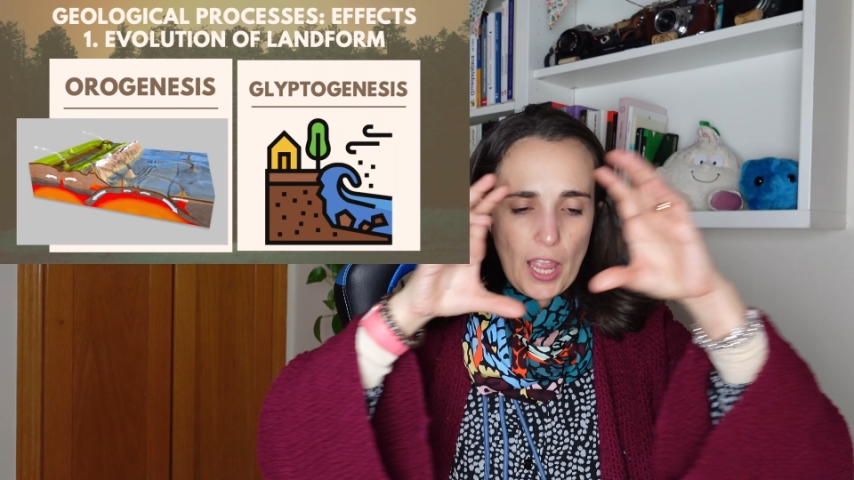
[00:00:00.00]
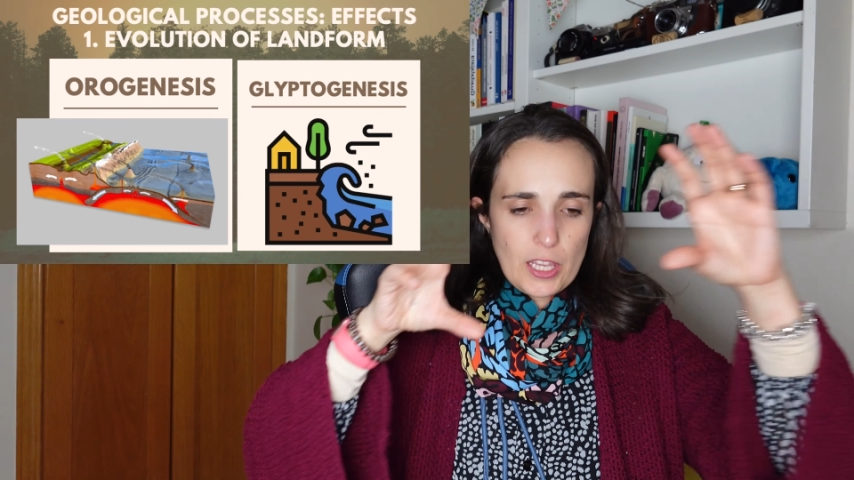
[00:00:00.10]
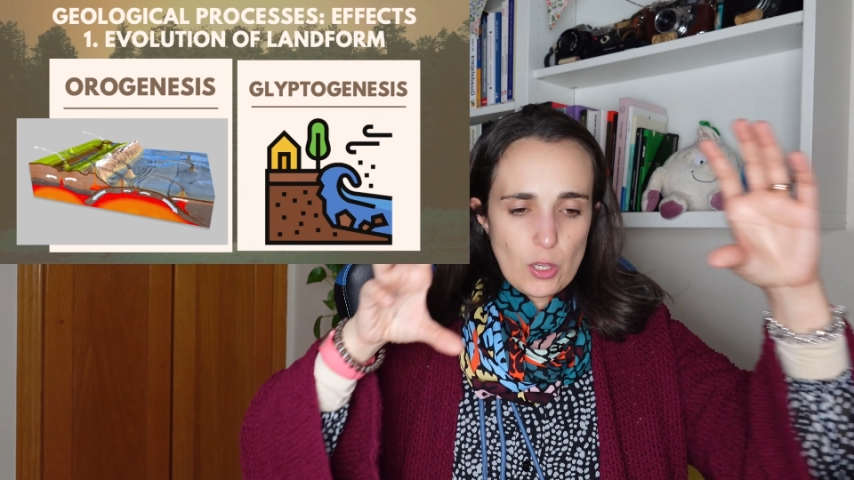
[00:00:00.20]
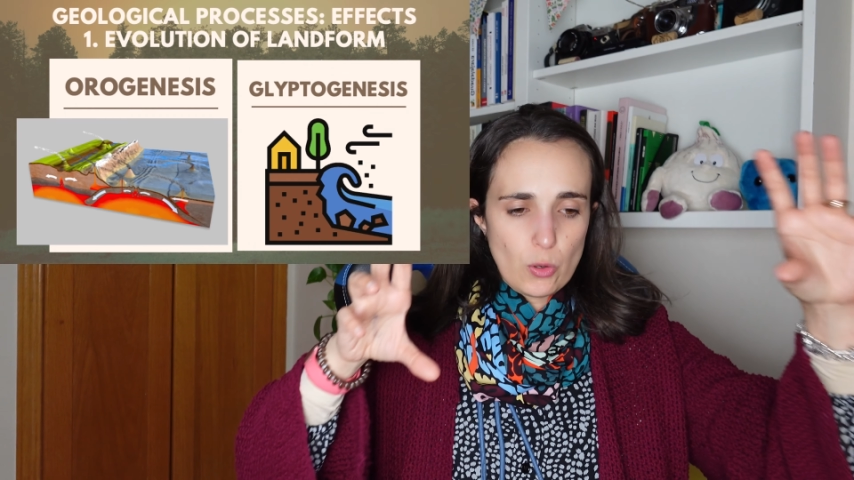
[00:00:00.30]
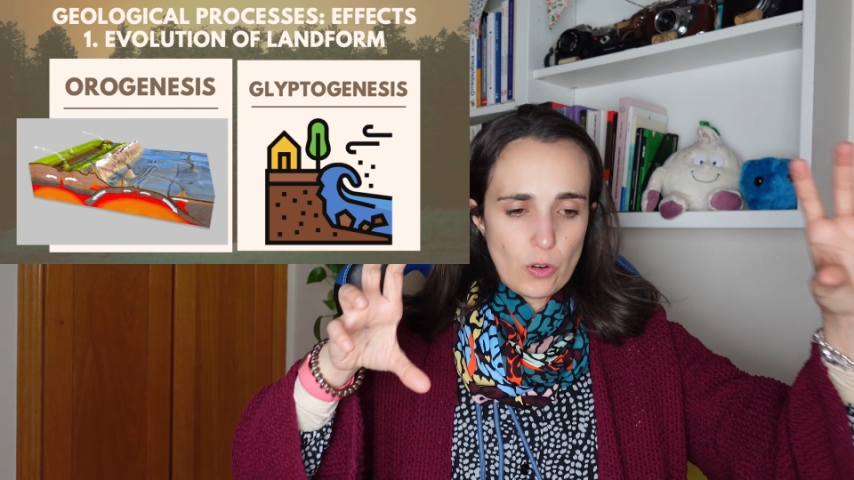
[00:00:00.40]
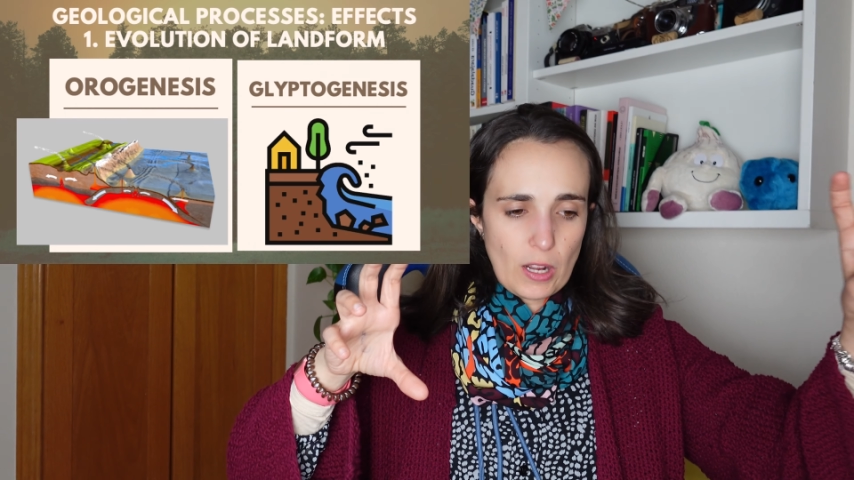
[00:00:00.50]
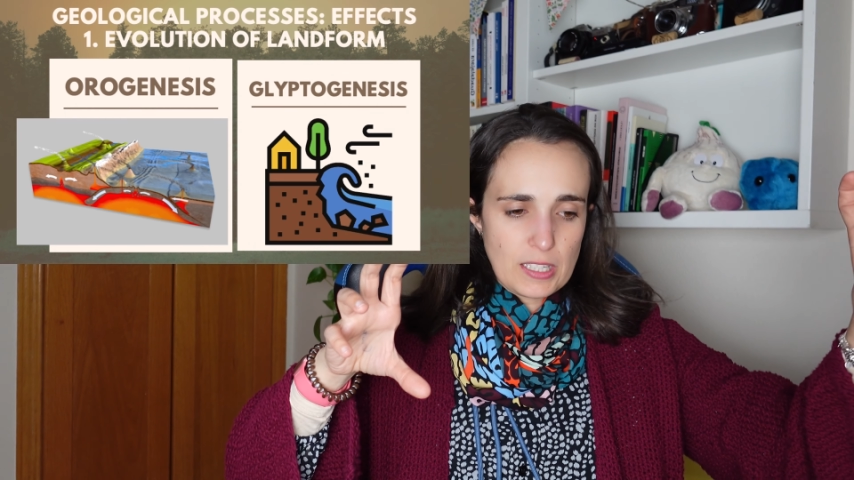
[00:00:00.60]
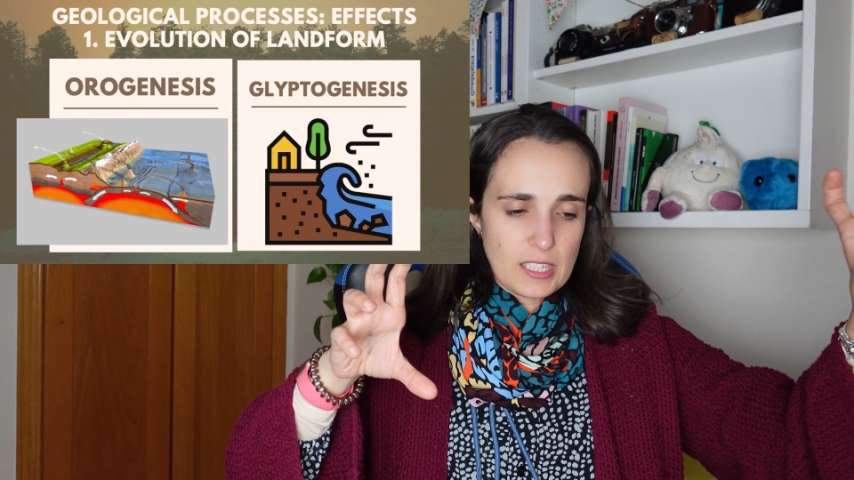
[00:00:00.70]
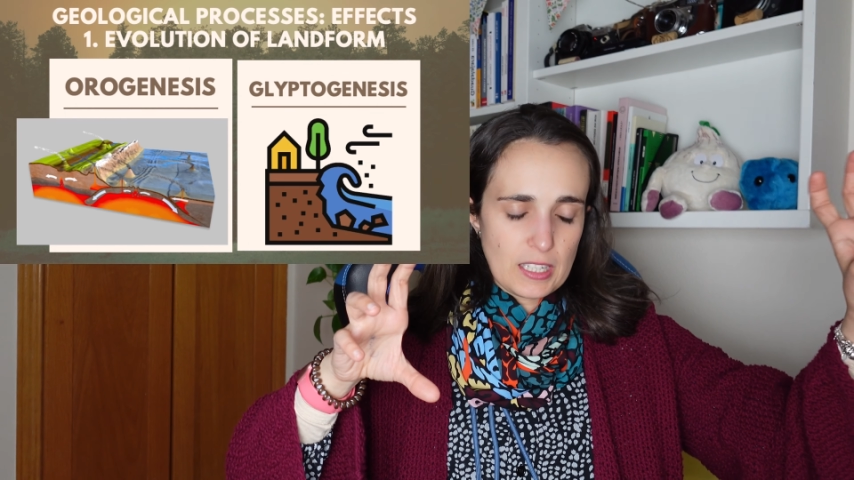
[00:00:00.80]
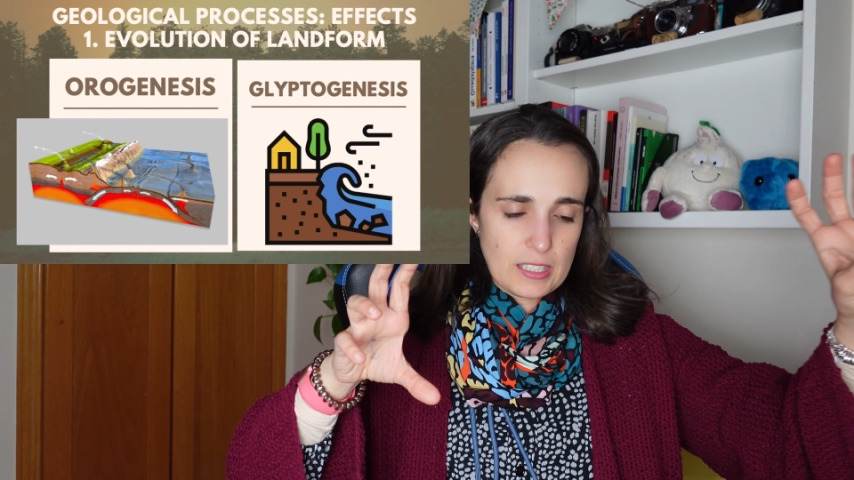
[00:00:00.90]

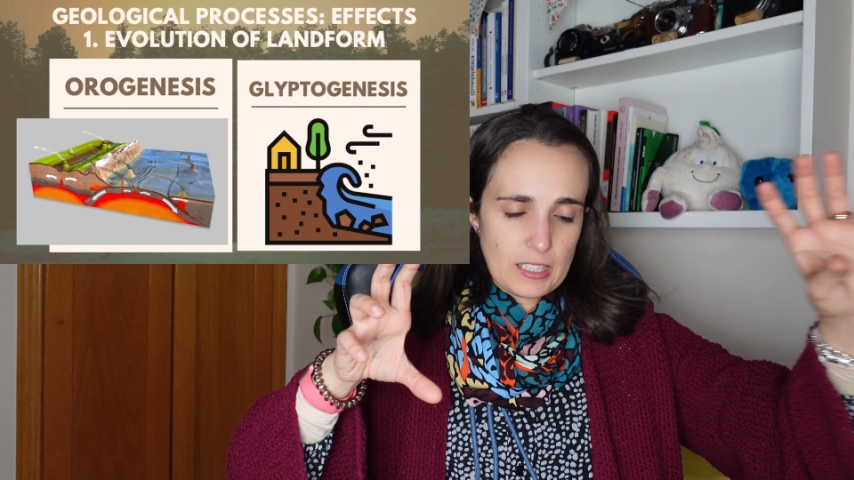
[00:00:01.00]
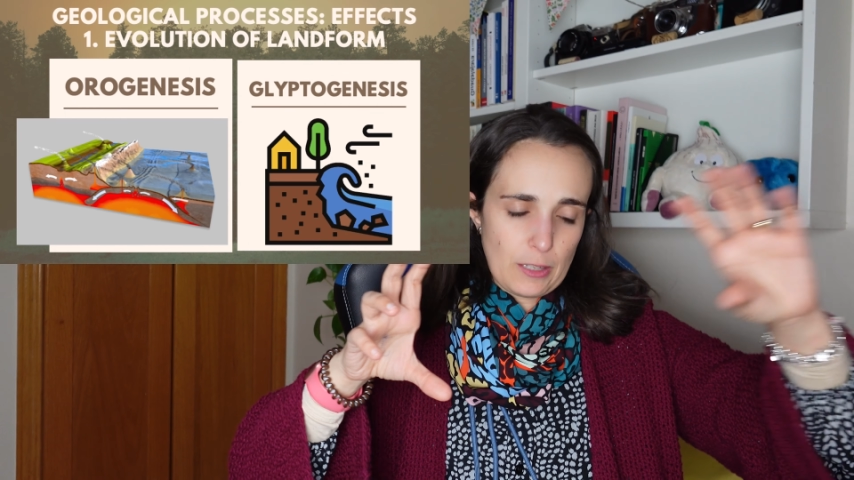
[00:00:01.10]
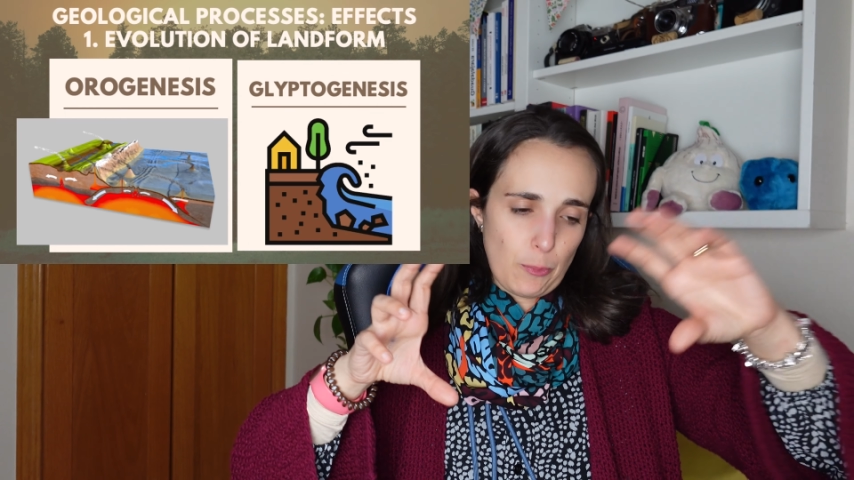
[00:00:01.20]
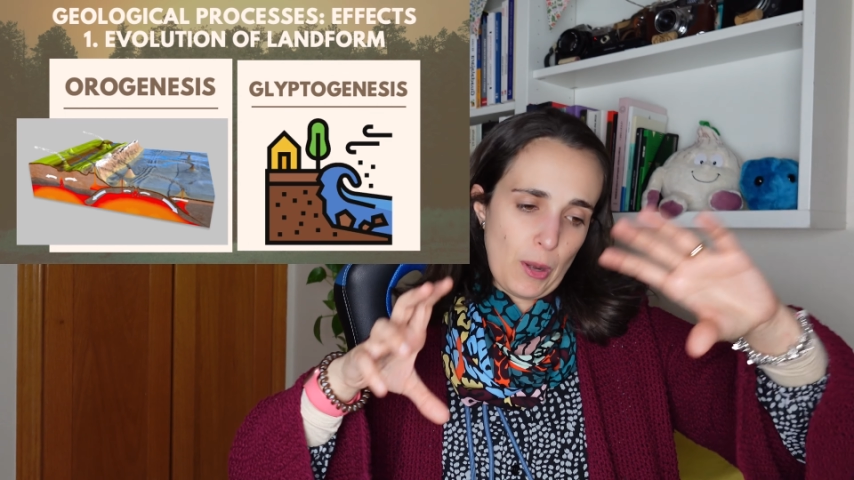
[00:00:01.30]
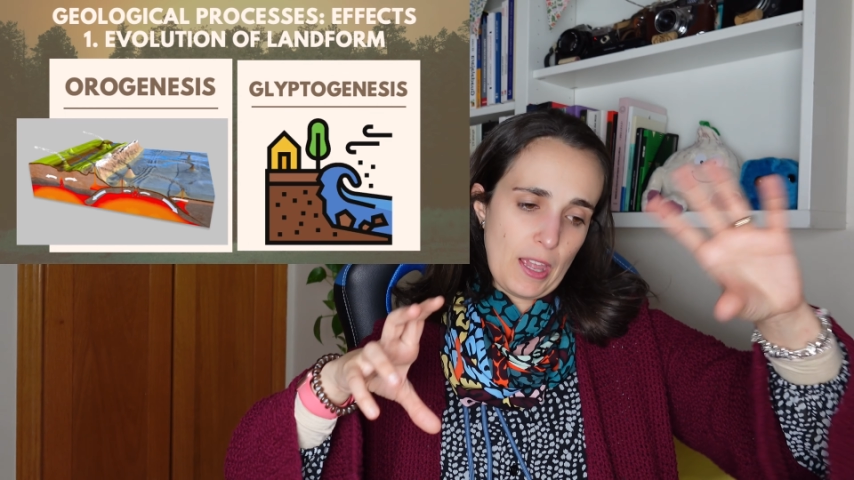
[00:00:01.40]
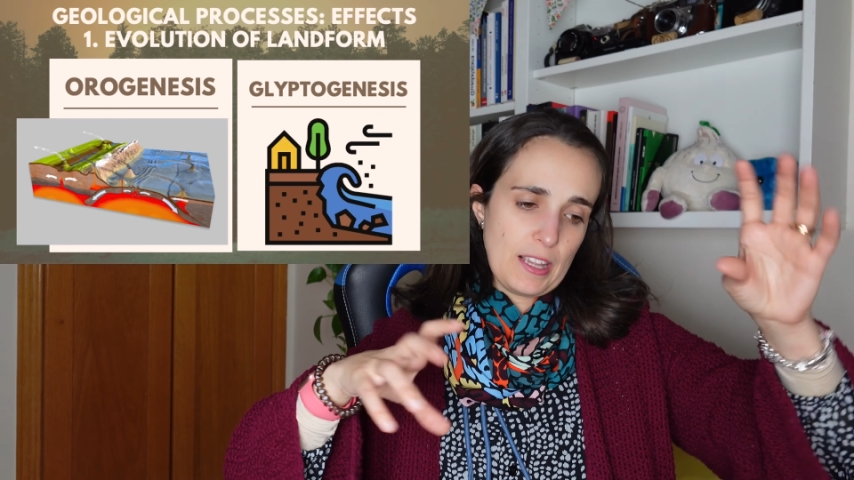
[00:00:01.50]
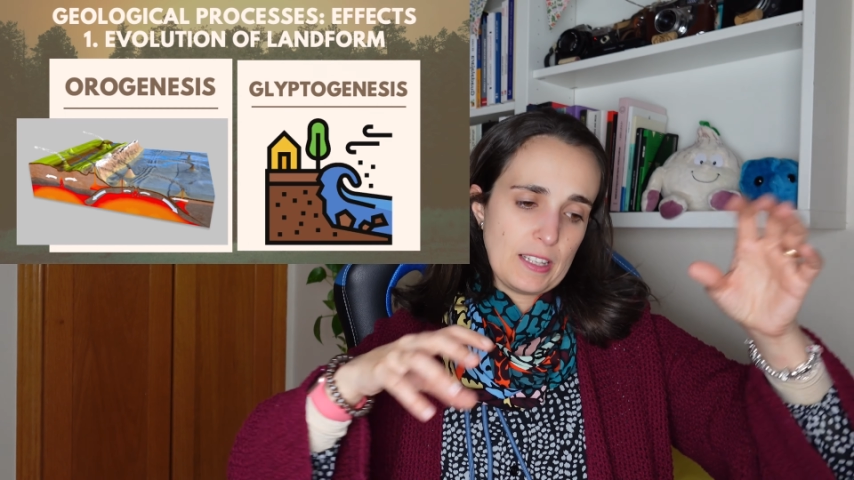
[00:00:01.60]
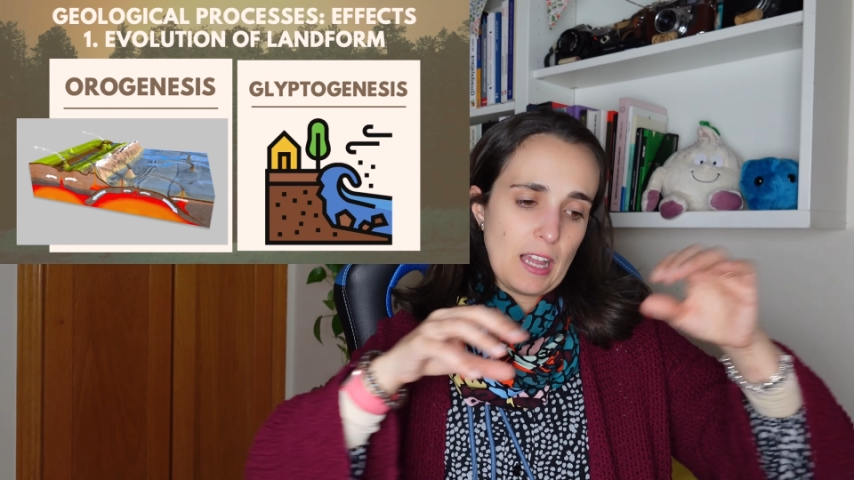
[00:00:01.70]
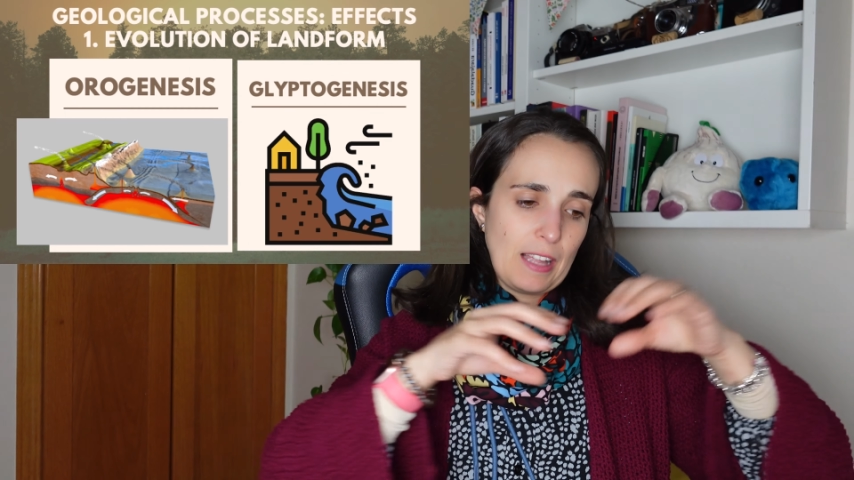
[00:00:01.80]
Euro-Asiatic plate